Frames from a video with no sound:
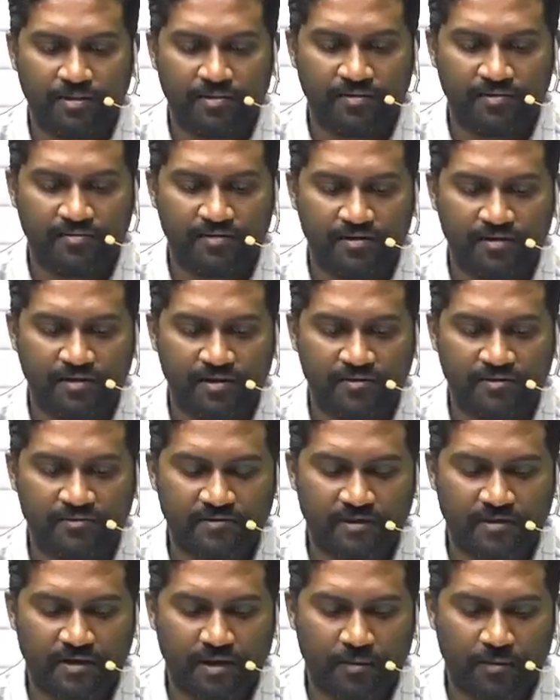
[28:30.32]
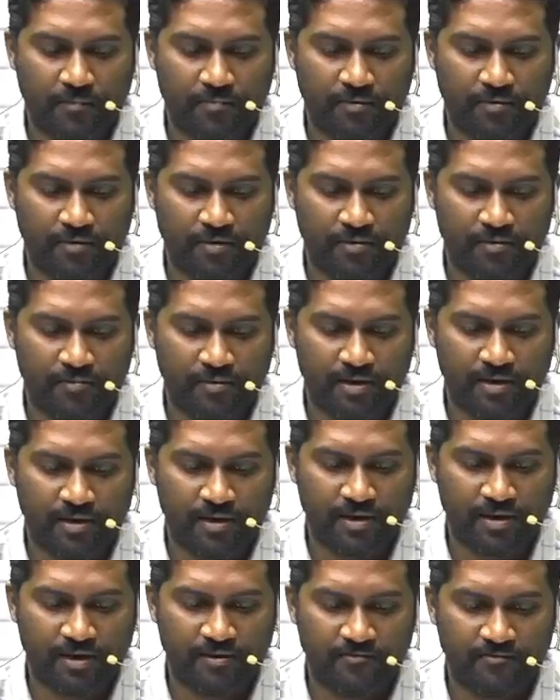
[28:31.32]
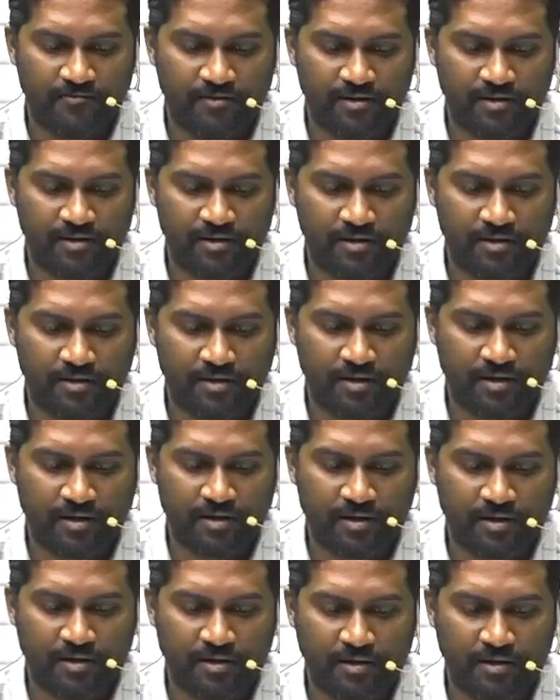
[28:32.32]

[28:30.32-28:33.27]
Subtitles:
because it is abnormal air-filled area.